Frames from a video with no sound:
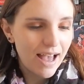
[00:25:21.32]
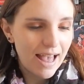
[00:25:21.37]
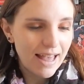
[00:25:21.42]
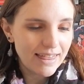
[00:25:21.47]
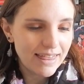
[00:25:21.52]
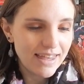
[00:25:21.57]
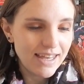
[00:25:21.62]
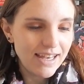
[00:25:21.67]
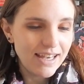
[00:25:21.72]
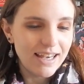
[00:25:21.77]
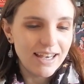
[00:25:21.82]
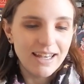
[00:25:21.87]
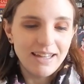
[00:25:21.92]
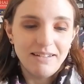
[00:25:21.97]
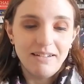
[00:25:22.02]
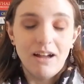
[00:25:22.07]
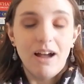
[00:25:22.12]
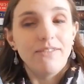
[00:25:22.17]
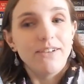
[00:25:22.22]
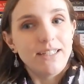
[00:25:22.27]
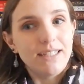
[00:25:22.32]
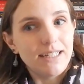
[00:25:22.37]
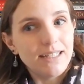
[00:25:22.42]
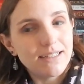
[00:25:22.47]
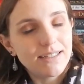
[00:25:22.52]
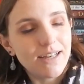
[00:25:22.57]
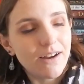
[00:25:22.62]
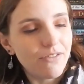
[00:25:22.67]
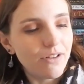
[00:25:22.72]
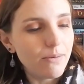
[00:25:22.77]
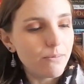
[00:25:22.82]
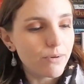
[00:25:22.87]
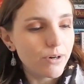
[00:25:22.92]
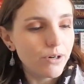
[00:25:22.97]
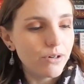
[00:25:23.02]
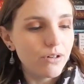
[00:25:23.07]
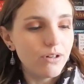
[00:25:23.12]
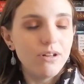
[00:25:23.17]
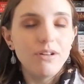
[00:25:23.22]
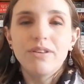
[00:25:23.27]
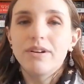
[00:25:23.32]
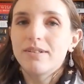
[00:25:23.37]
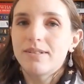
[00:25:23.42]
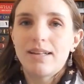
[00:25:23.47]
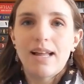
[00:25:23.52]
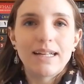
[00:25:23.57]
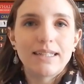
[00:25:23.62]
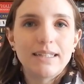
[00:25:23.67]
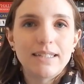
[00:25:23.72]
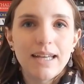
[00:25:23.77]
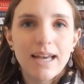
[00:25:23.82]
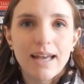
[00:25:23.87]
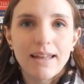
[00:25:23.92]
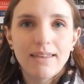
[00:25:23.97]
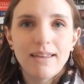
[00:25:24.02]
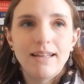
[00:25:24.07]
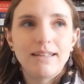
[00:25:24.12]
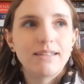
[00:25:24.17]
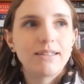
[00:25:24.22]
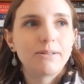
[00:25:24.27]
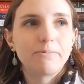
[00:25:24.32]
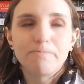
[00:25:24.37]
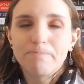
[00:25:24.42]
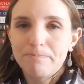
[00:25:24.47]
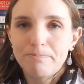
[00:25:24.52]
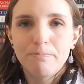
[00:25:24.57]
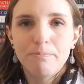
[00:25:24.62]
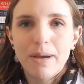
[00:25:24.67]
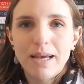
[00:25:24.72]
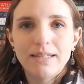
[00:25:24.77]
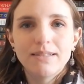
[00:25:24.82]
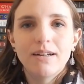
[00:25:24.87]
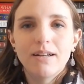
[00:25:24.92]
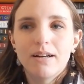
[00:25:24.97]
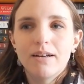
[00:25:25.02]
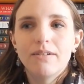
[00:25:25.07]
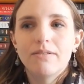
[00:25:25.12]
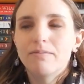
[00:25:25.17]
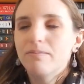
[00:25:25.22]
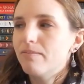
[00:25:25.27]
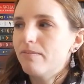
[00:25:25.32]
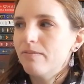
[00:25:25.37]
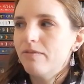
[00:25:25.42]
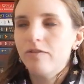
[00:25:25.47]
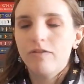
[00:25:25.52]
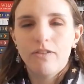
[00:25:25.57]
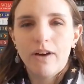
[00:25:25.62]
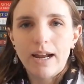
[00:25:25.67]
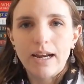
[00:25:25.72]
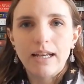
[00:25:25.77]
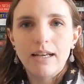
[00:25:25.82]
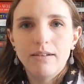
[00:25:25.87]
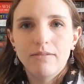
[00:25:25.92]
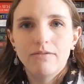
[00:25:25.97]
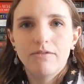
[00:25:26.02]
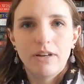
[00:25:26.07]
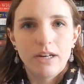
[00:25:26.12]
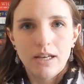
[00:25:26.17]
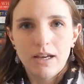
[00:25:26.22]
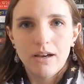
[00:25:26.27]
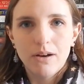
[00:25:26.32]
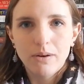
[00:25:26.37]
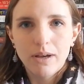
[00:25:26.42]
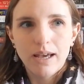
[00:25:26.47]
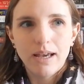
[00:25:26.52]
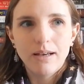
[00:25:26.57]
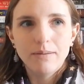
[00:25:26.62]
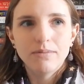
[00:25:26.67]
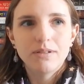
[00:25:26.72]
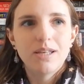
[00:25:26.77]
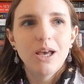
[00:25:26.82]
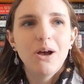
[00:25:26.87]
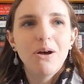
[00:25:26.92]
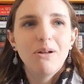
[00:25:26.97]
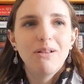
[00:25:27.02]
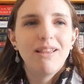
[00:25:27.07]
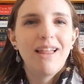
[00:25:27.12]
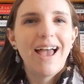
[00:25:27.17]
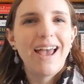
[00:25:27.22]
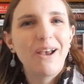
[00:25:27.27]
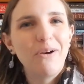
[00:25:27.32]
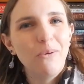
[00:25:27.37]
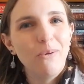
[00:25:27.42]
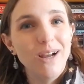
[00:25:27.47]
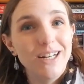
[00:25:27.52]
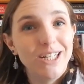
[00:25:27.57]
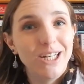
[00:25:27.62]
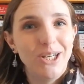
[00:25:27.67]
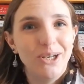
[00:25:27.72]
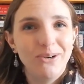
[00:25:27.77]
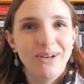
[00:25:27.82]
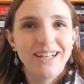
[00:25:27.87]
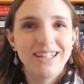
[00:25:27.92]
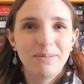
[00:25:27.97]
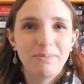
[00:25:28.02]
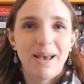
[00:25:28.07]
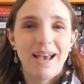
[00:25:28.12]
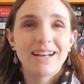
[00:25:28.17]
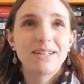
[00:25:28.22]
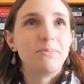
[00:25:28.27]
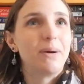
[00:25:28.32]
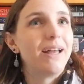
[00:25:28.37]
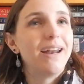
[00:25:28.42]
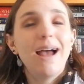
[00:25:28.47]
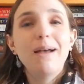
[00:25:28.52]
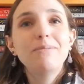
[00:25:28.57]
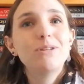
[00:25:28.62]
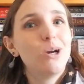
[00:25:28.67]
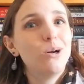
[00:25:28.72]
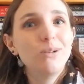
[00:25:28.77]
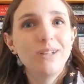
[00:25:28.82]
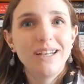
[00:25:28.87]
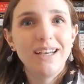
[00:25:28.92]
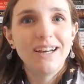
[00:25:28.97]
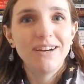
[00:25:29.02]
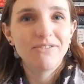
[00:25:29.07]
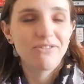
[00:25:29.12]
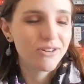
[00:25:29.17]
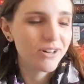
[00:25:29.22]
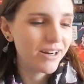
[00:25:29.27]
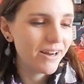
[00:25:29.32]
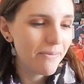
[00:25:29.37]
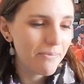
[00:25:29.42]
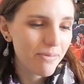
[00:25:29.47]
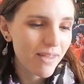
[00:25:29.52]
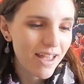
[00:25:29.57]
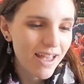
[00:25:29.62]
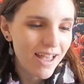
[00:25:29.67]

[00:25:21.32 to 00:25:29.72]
I think, obviously, it's definitely brutal, there's lots of death, it's based on a fighting video game, so like, what do you expect? But I'm totally here for it.